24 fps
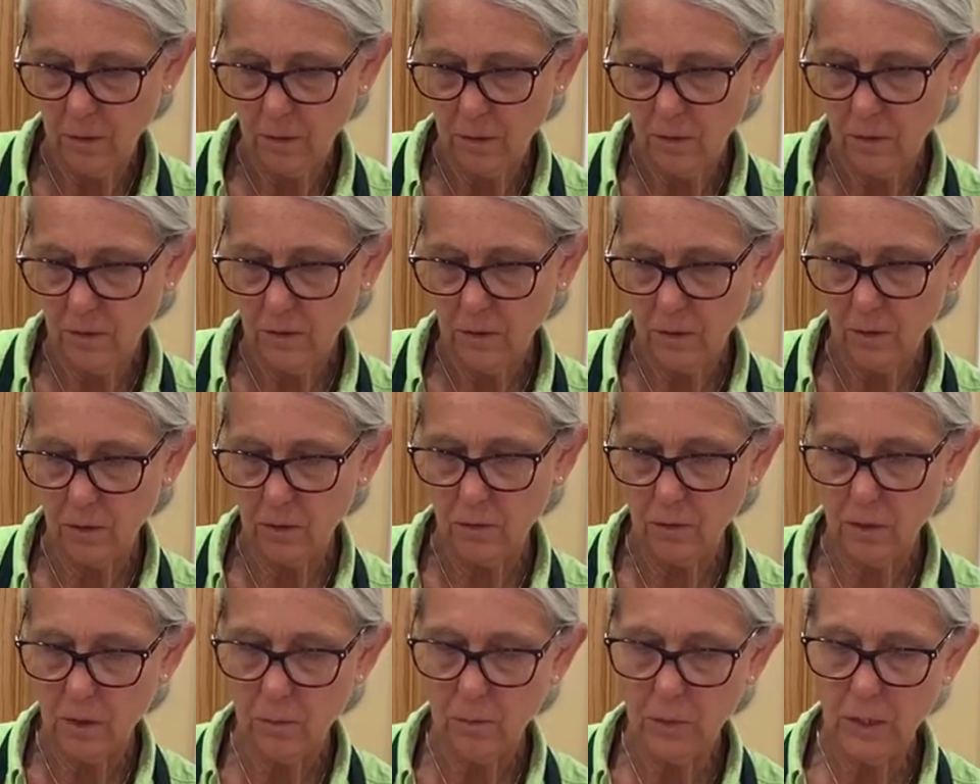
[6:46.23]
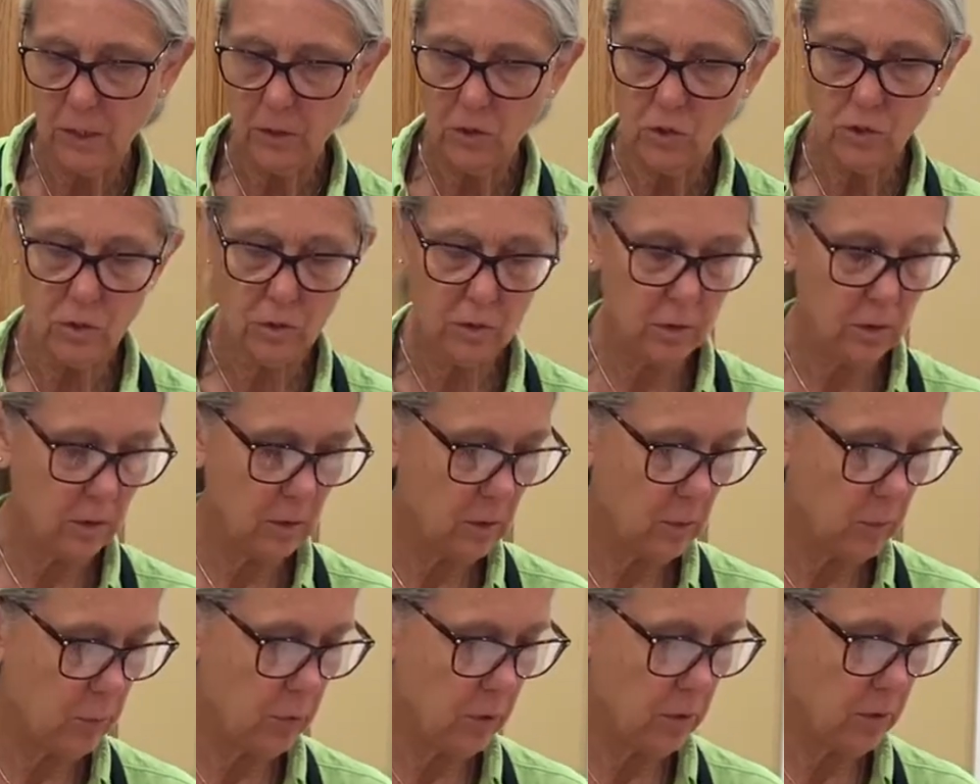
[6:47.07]
So I'm actually
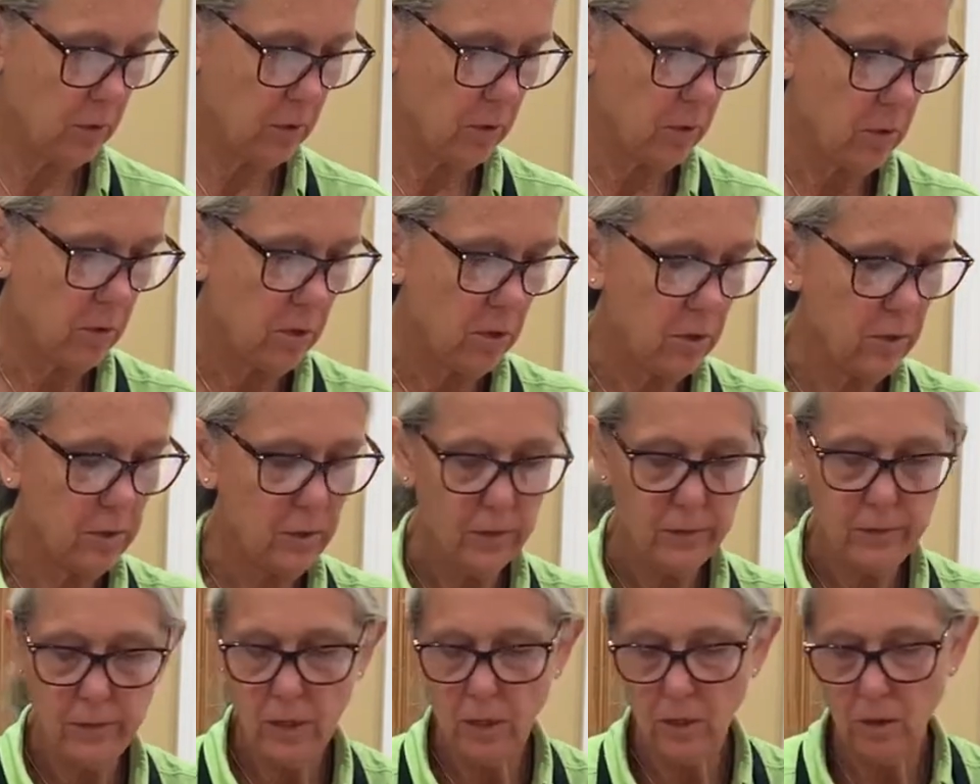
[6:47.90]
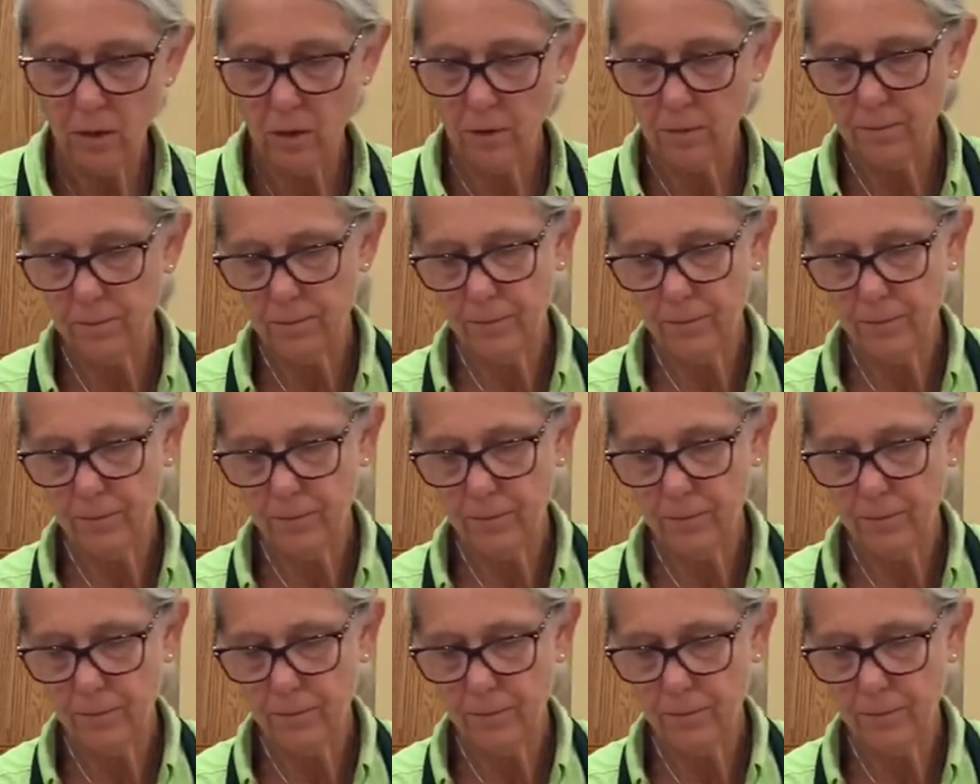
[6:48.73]
going to put it all in there.